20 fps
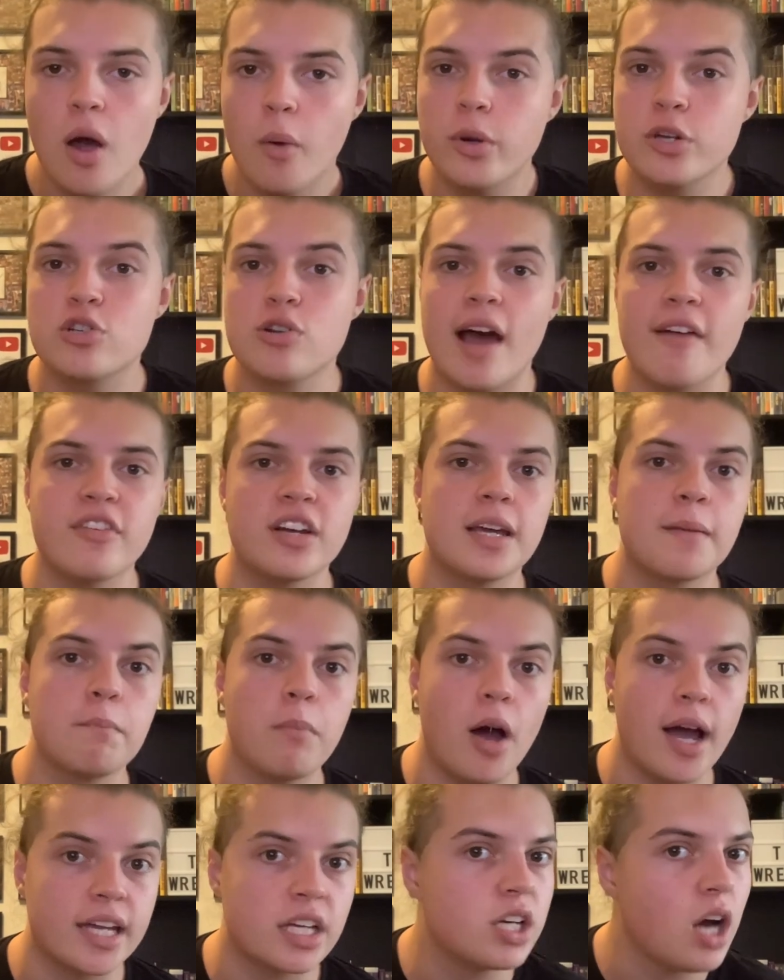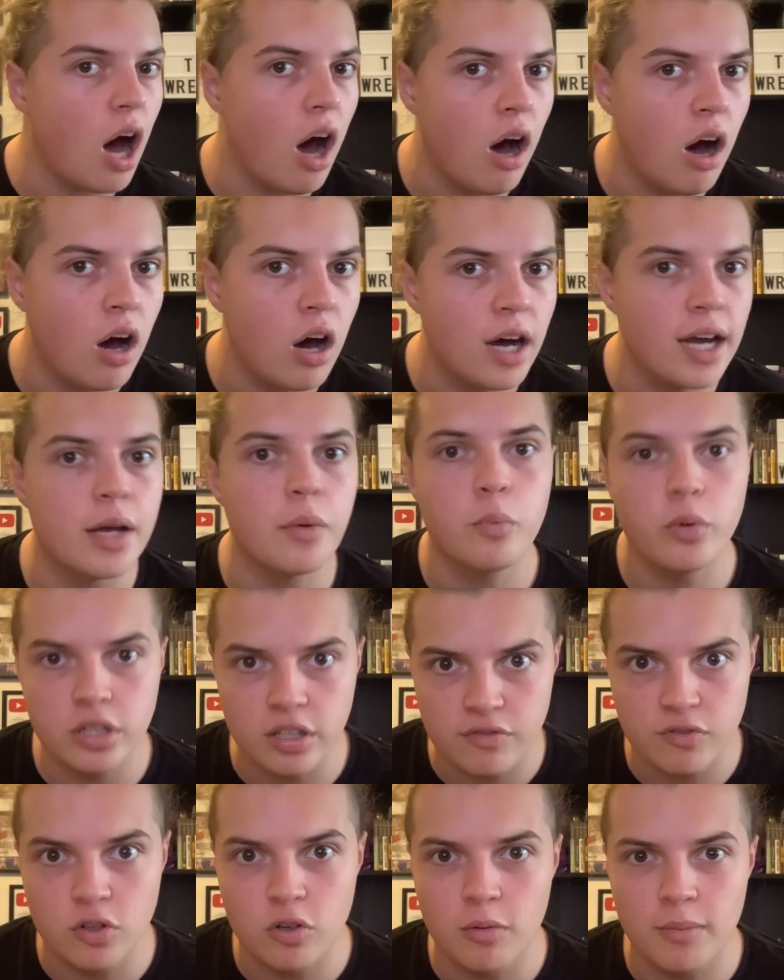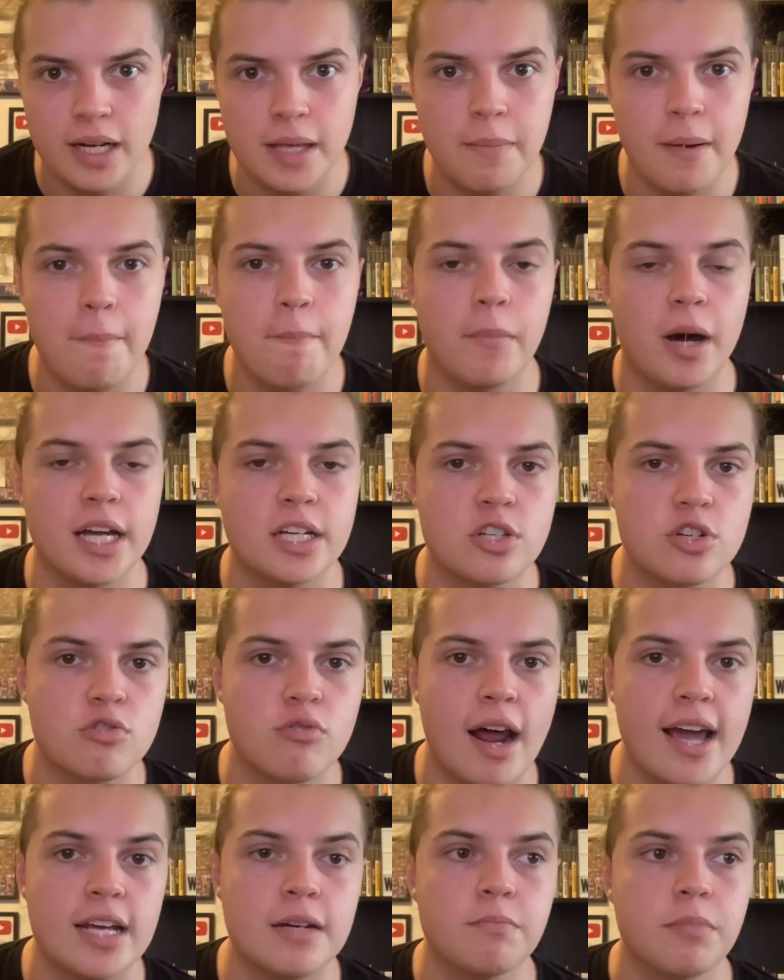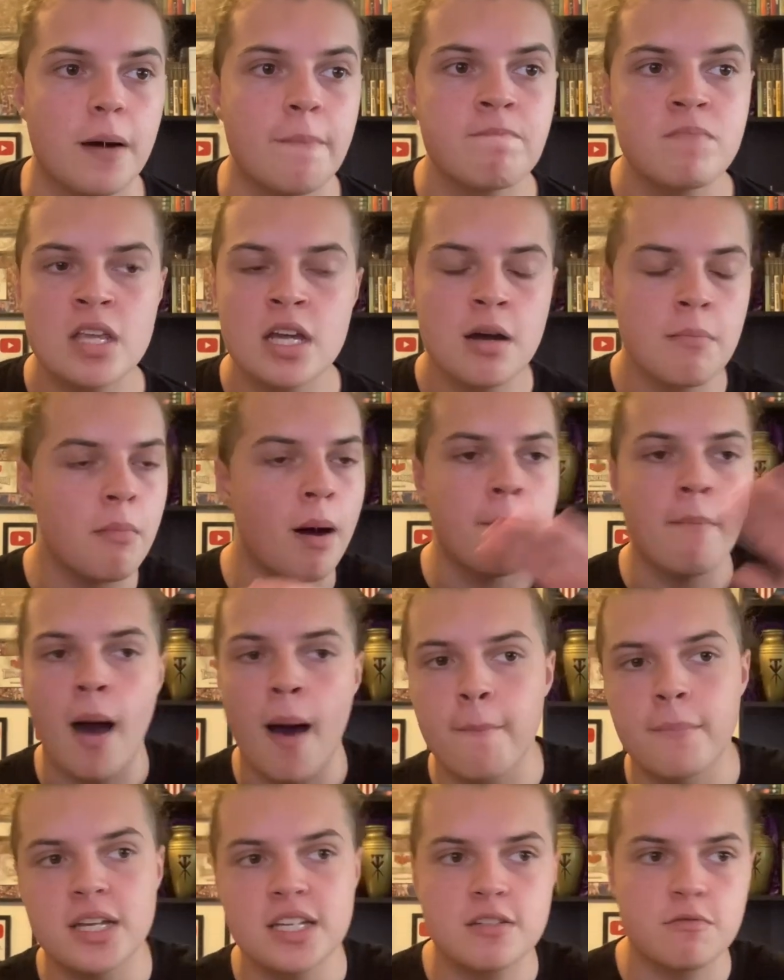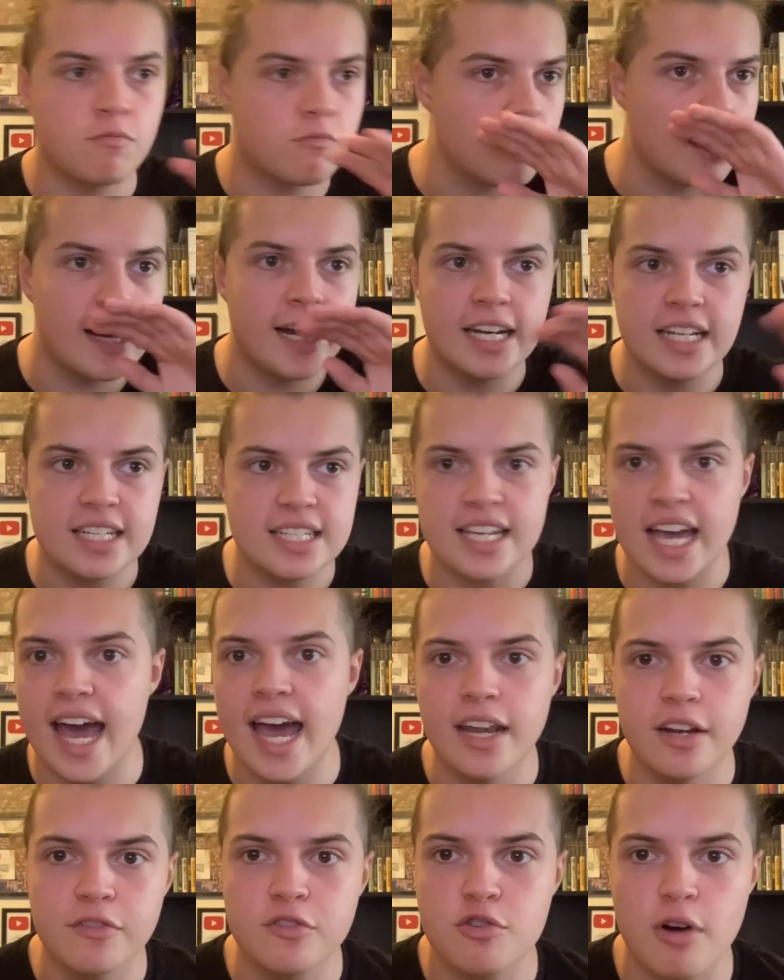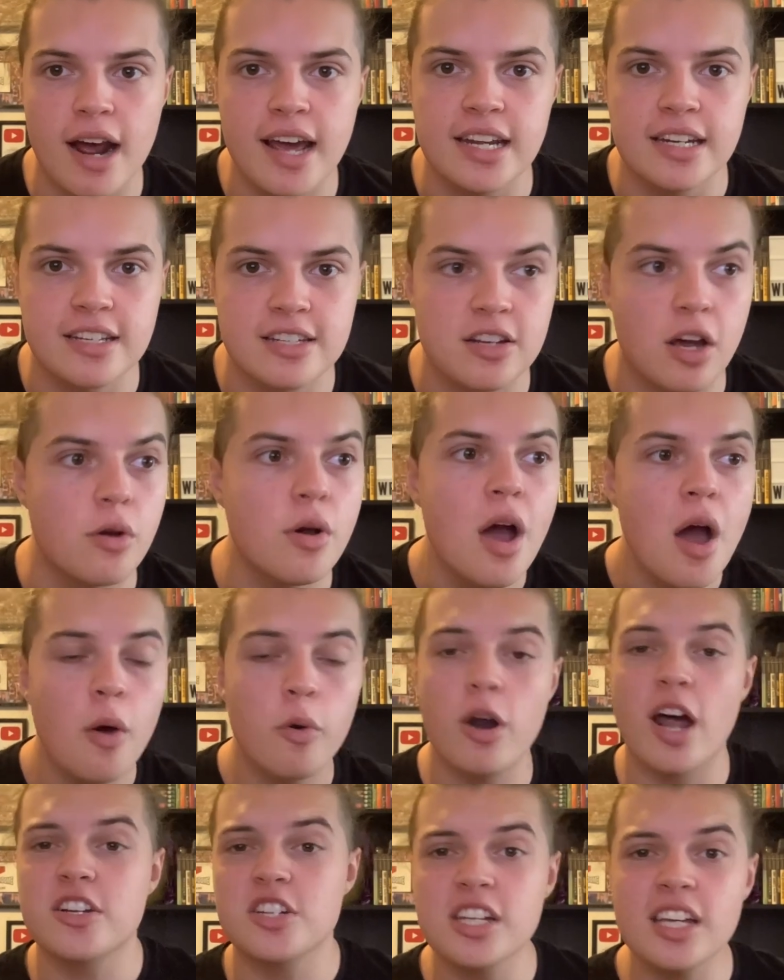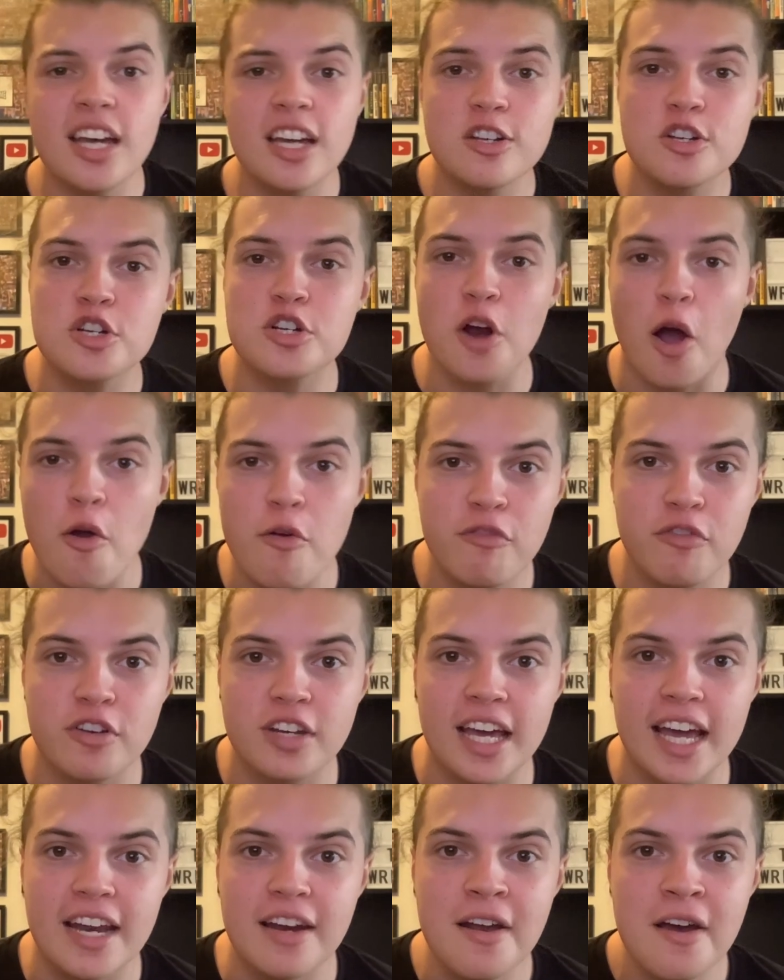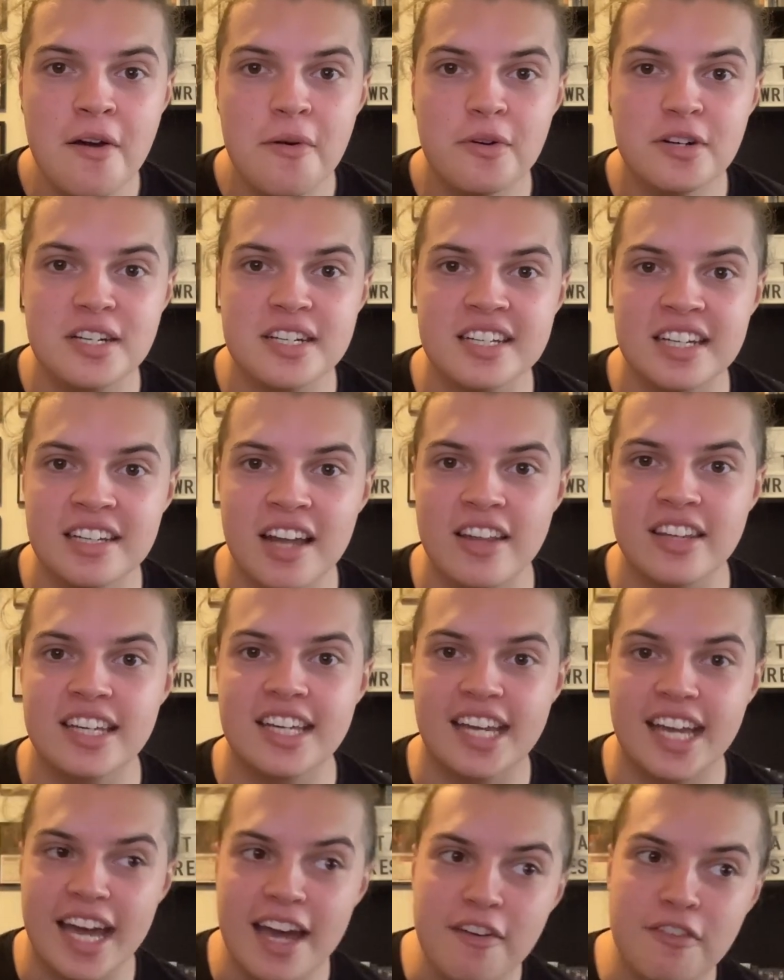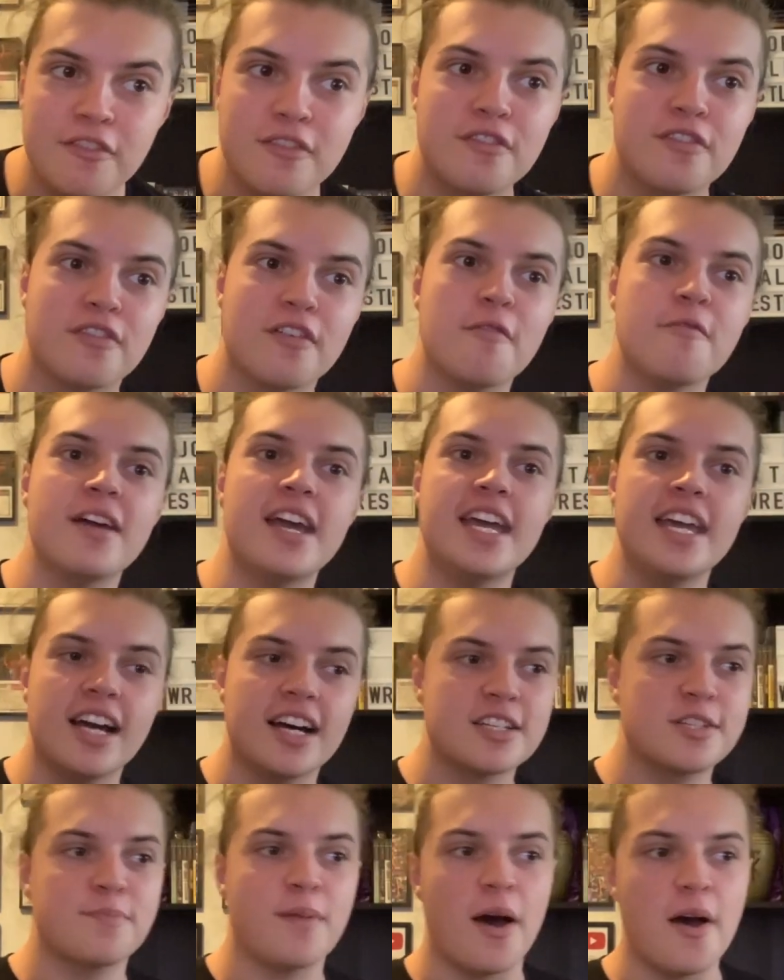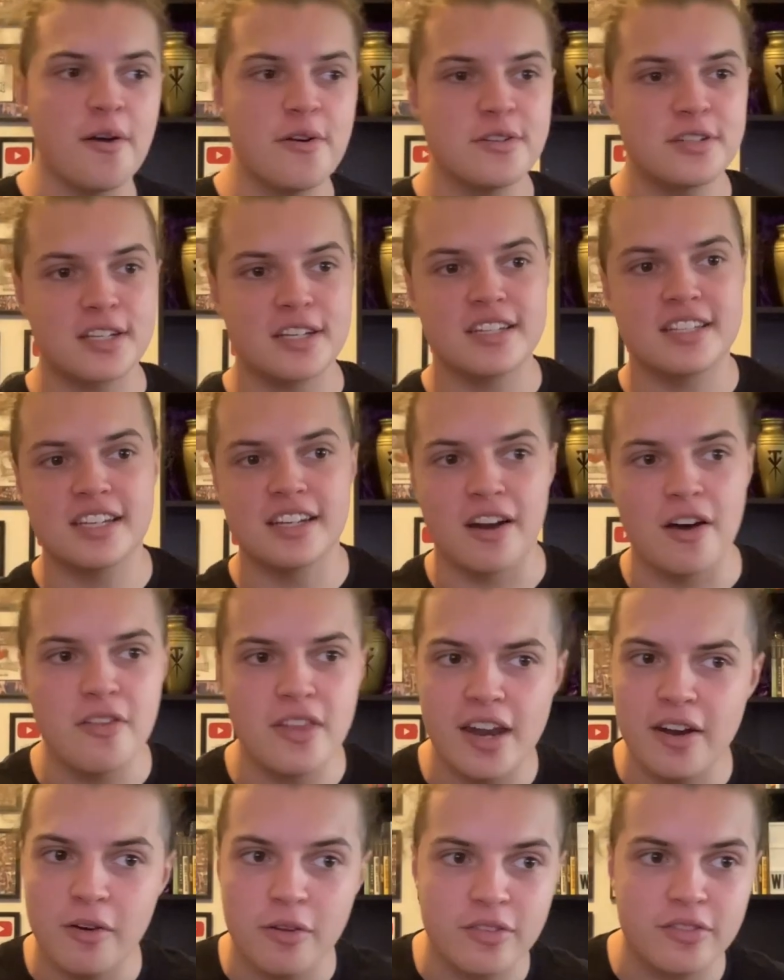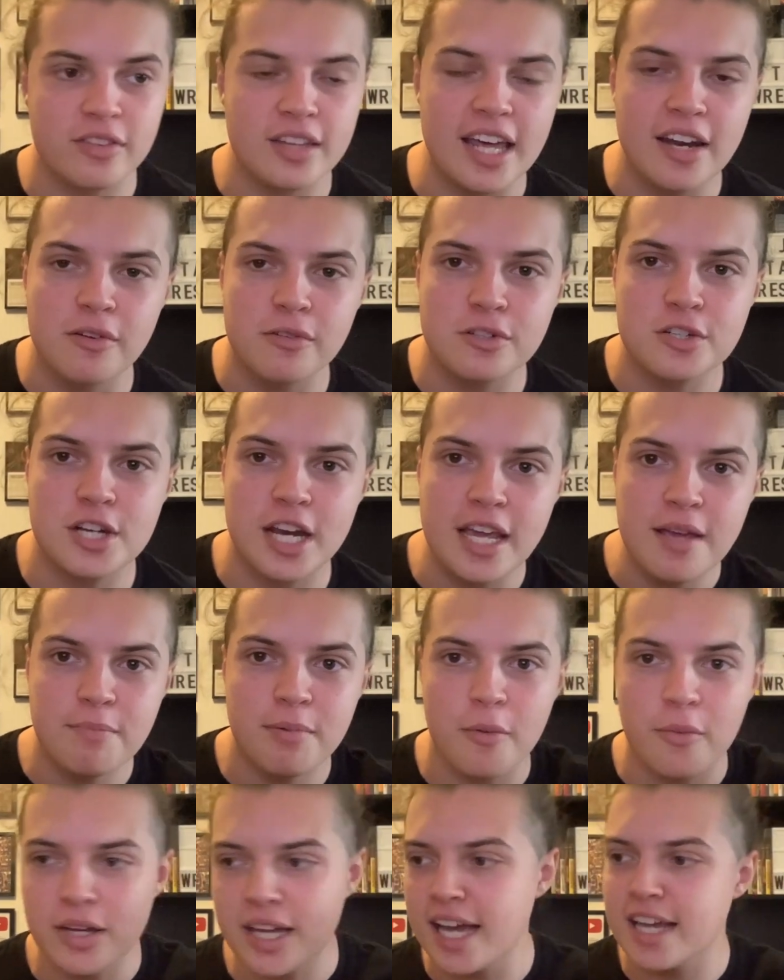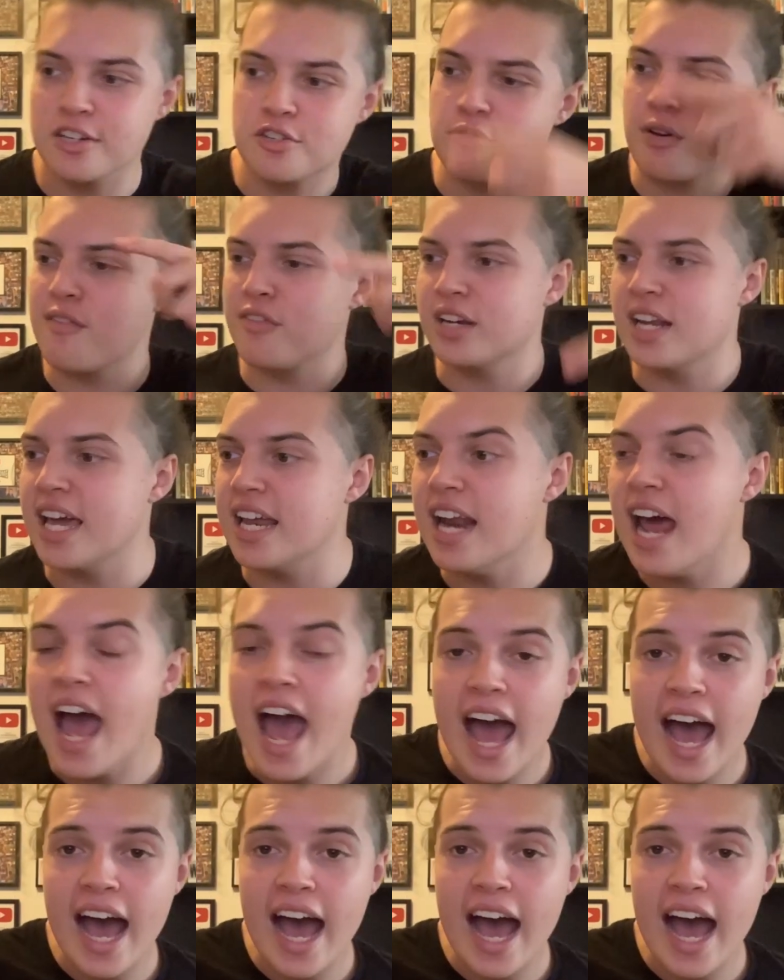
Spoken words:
We're traveling by car. It would have normally been by train, but my mum is really scared of trains. So we're actually getting chauffeured in, which is another gift for me, I suppose, because, you know, they're not cheap, but we're getting driven in